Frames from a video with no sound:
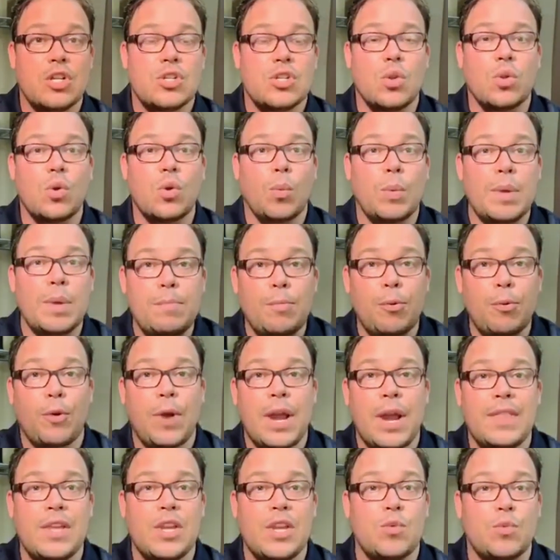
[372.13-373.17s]
So Lord, we
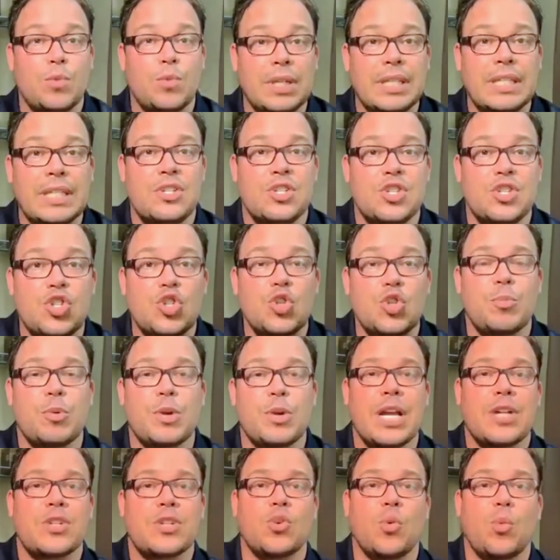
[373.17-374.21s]
pray that you'd release
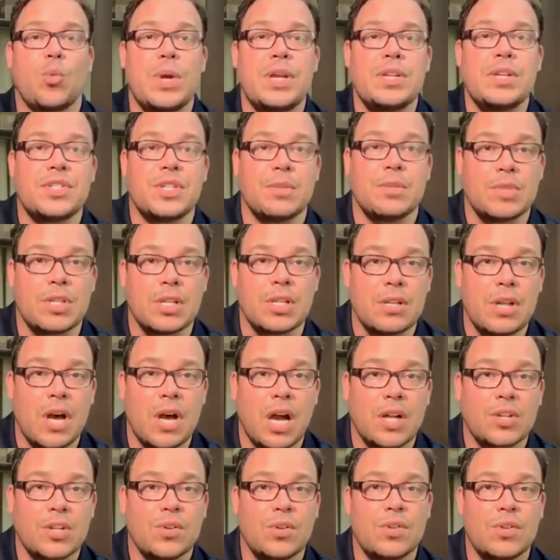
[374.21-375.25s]
supernatural wisdom to
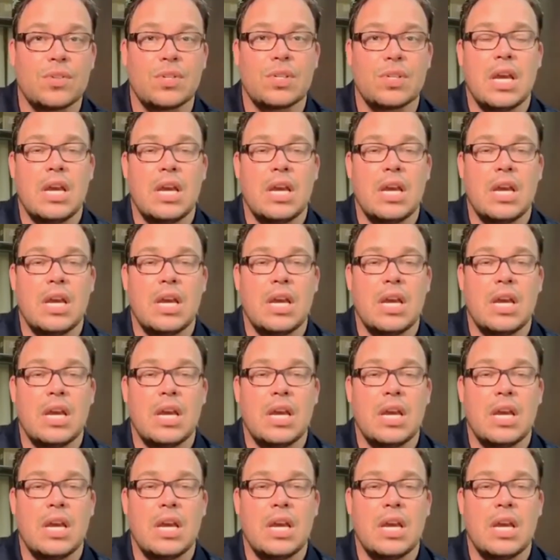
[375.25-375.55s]
doctors.